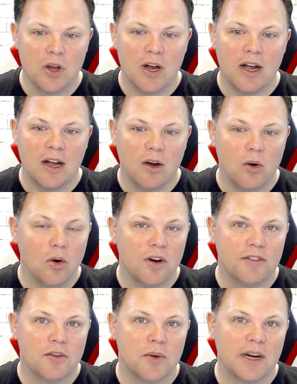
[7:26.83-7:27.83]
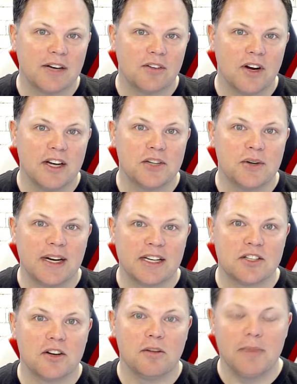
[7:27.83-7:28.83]
Or if you want to run it to an
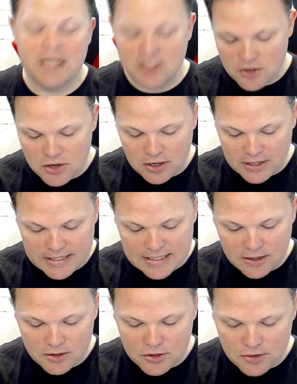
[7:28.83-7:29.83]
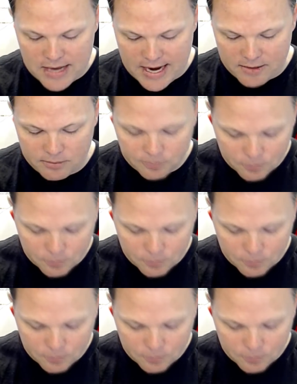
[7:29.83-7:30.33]
external mixer, you can still do that